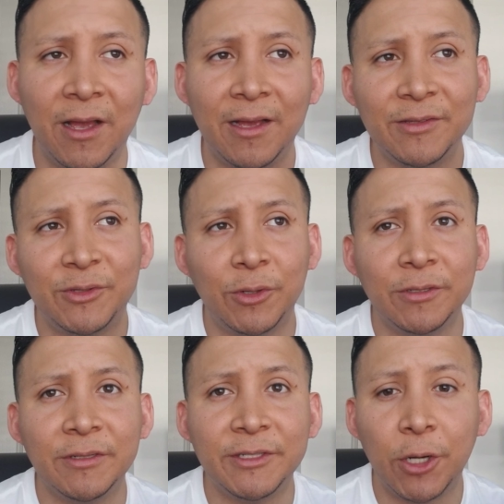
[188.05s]
uh,
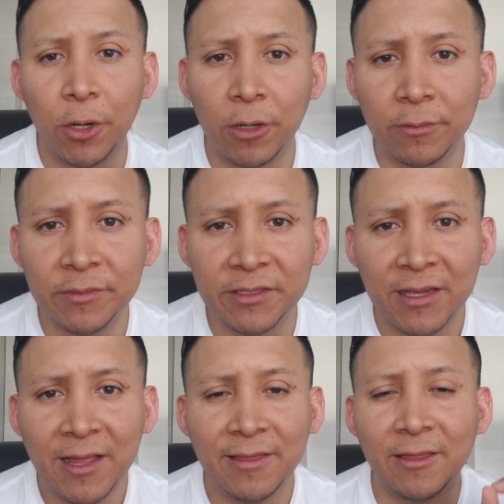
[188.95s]
certain
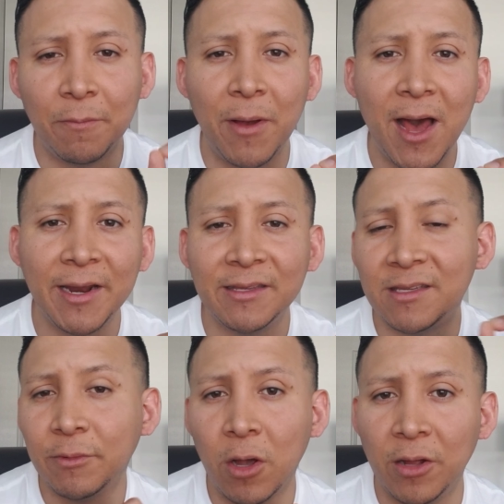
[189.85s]
terms that the body
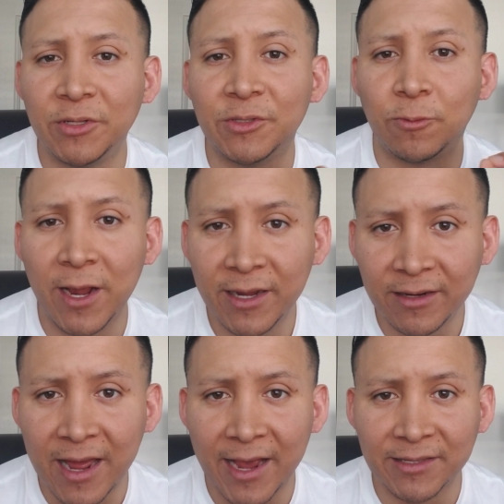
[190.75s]
subconscious
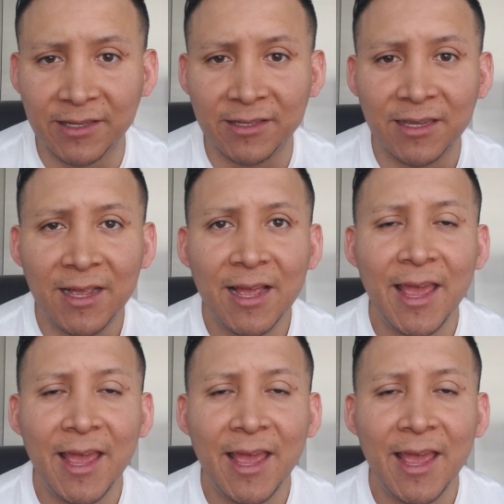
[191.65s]
recognizes,